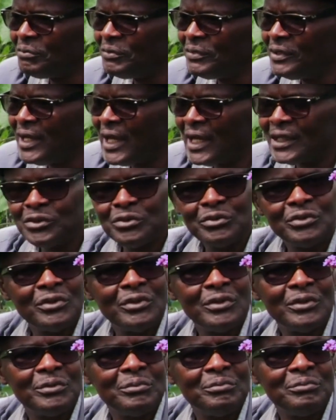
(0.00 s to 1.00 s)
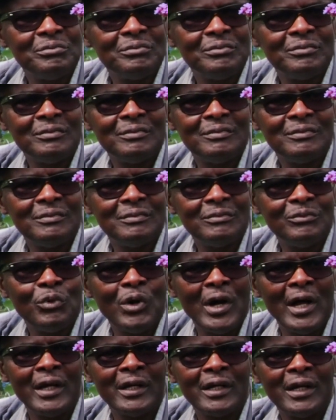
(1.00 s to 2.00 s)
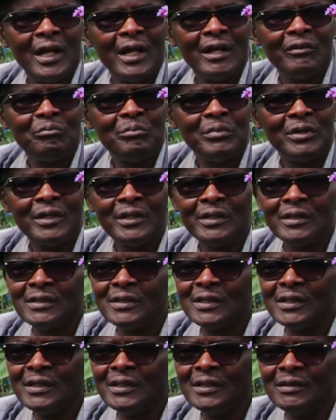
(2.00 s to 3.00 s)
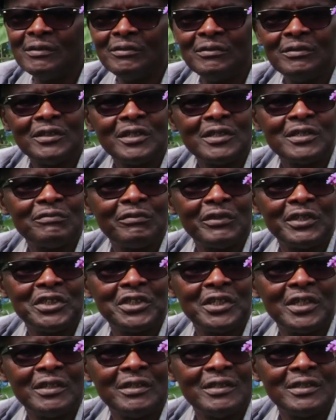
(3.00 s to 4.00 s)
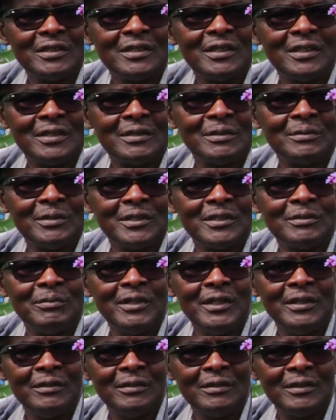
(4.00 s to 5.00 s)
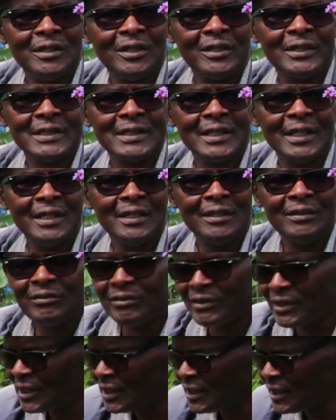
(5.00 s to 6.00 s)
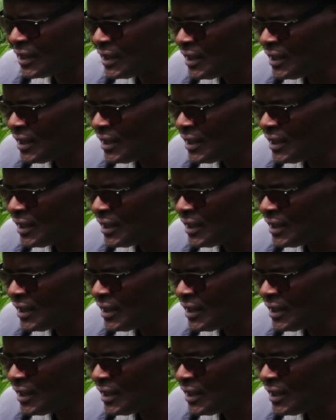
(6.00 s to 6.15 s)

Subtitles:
natural wildlife, birds, and just fresh air, it's been godsend, really.